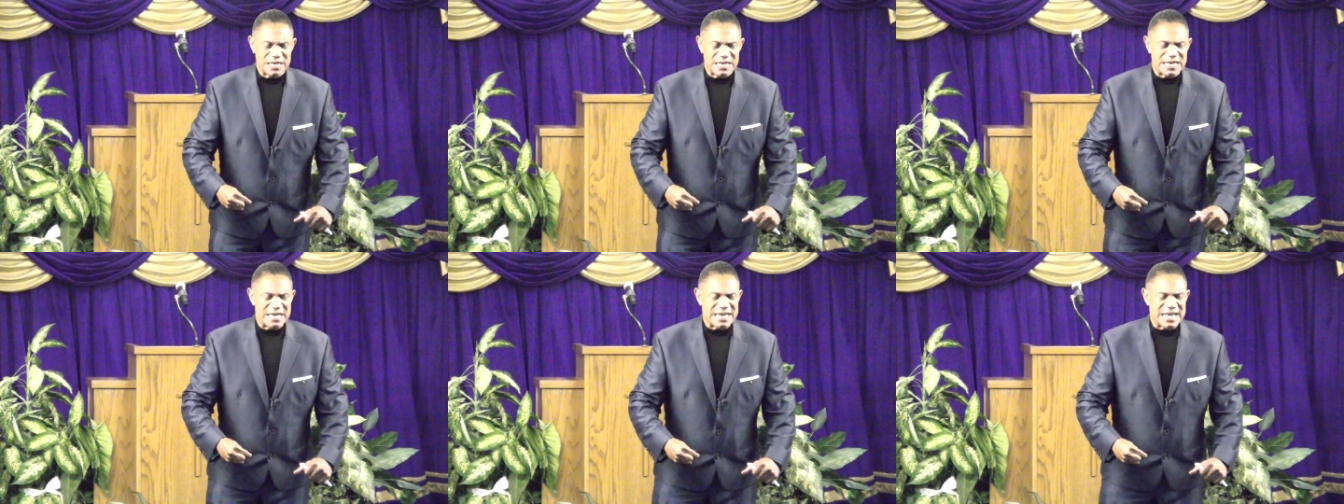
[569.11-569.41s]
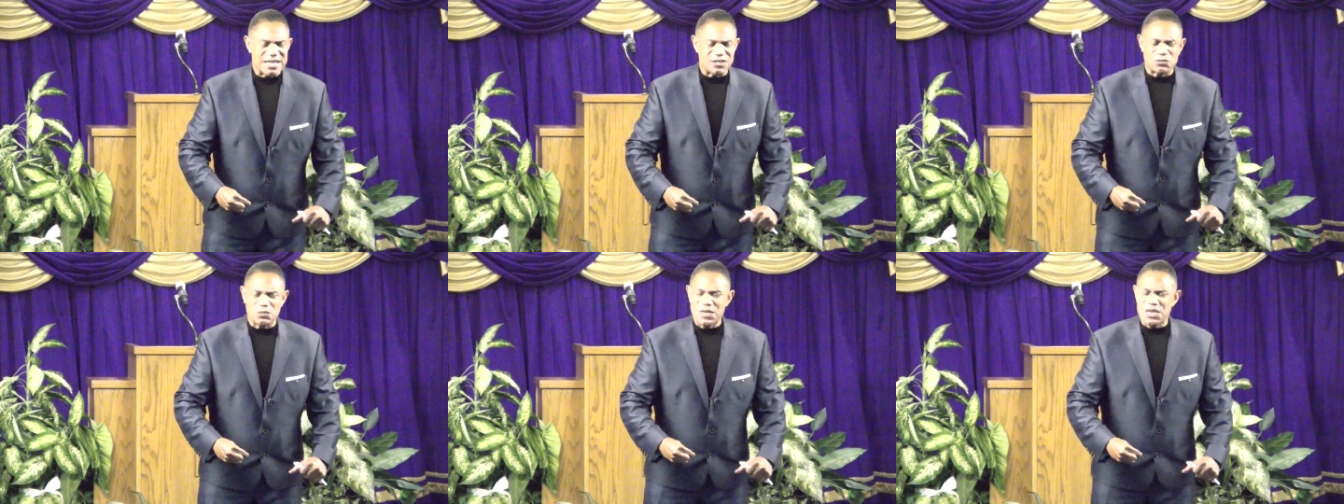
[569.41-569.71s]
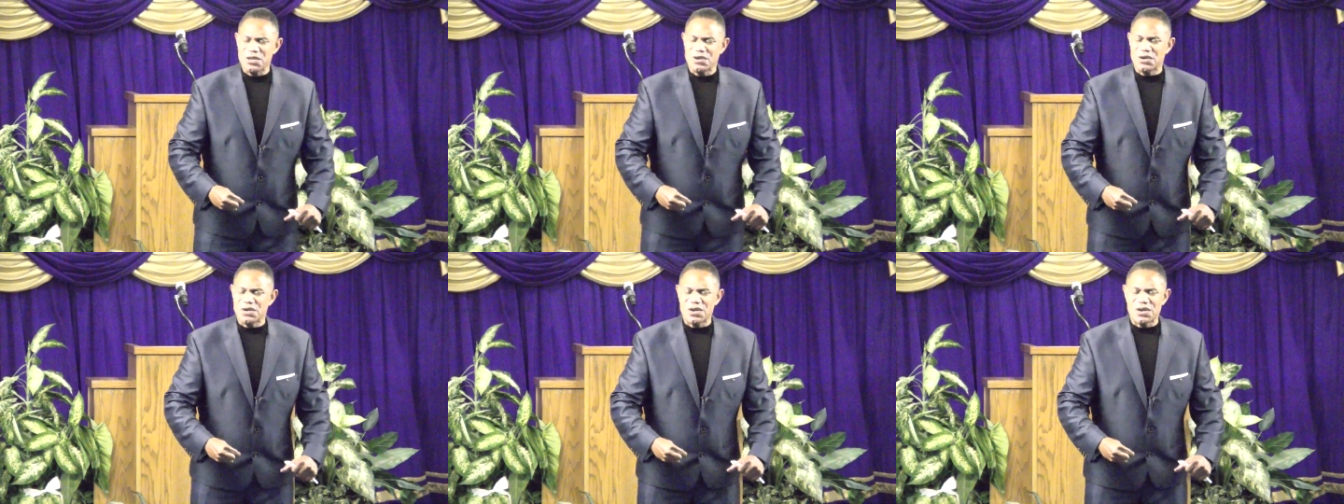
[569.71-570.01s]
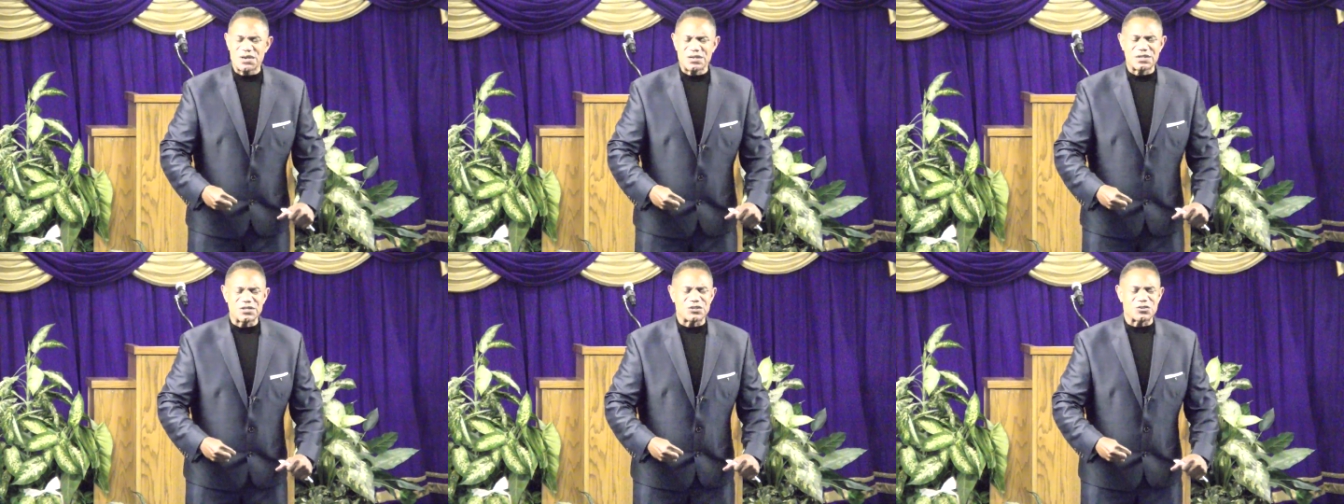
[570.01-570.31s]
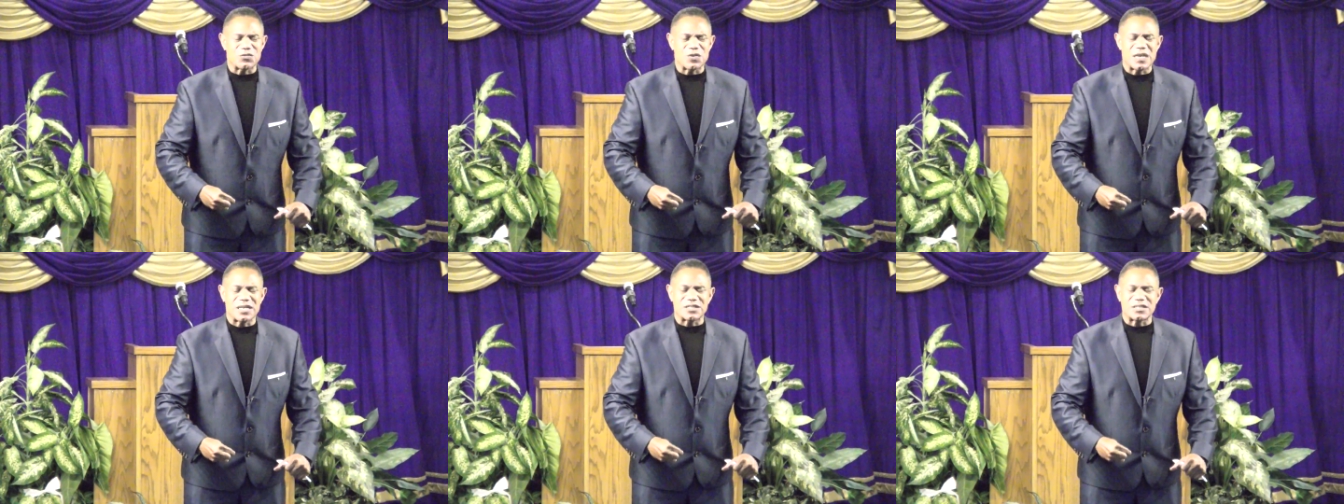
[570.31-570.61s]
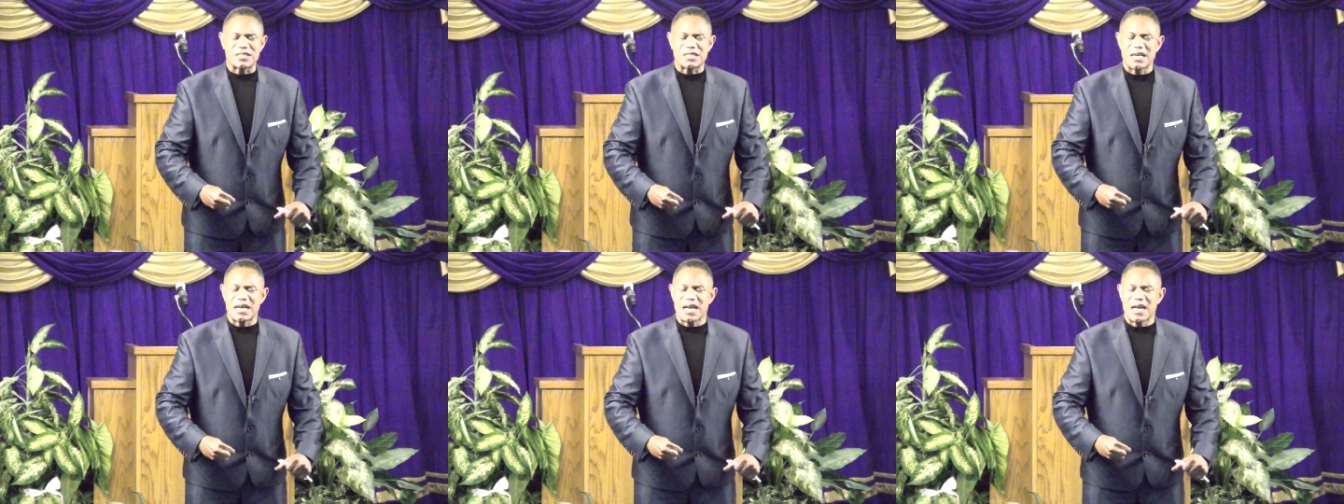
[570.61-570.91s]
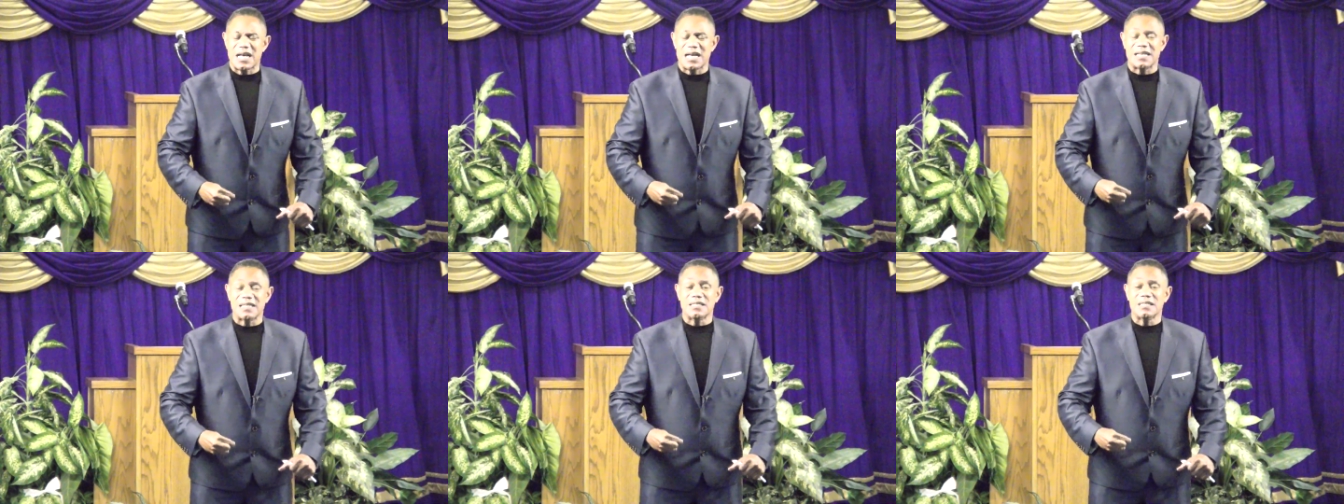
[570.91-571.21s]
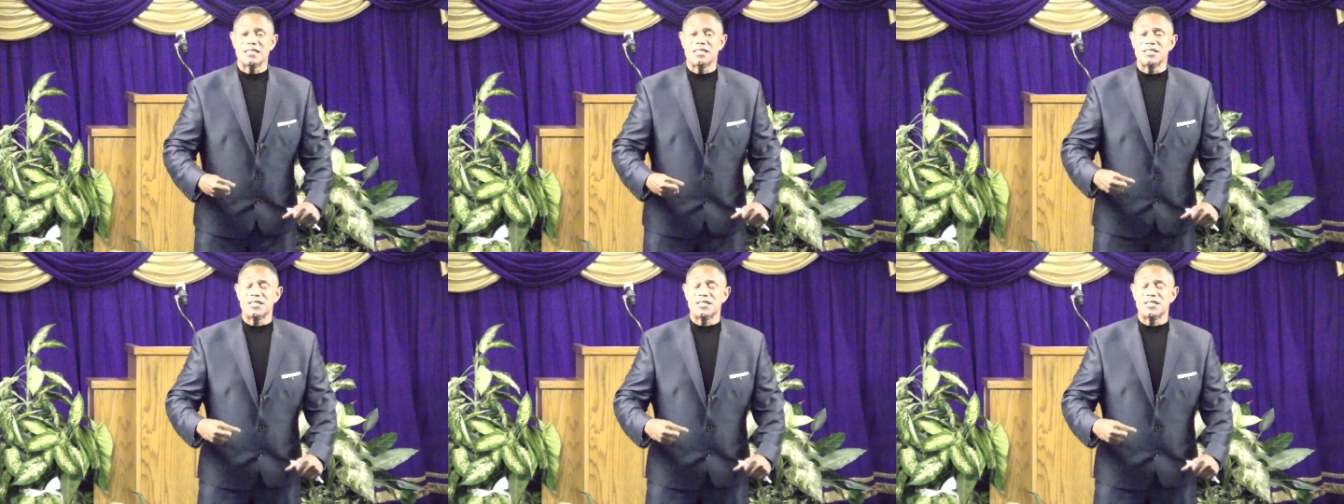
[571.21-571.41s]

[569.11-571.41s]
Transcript: And that's when you learn to trust God,